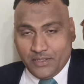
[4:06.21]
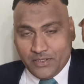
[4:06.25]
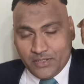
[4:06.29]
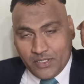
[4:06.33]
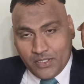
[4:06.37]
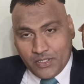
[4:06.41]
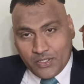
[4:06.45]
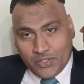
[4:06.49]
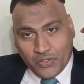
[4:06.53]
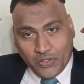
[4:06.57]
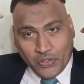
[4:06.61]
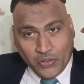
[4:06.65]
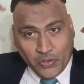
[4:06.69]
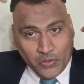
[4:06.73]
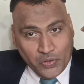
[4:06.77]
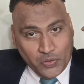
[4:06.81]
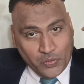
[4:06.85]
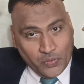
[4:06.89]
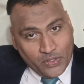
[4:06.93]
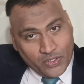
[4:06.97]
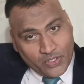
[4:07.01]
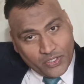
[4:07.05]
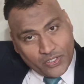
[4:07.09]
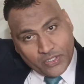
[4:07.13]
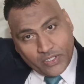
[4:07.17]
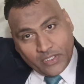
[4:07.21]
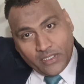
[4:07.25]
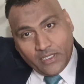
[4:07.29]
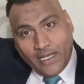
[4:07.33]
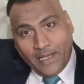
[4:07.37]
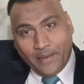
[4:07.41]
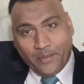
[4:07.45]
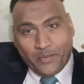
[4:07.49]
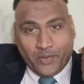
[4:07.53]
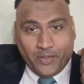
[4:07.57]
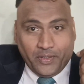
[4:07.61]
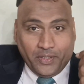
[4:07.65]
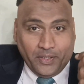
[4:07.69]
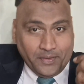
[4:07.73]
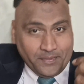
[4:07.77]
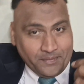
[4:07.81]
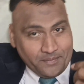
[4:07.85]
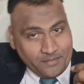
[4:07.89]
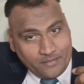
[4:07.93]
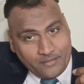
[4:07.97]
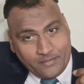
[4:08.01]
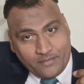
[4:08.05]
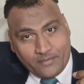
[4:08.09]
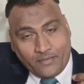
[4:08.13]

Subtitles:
This is universal library.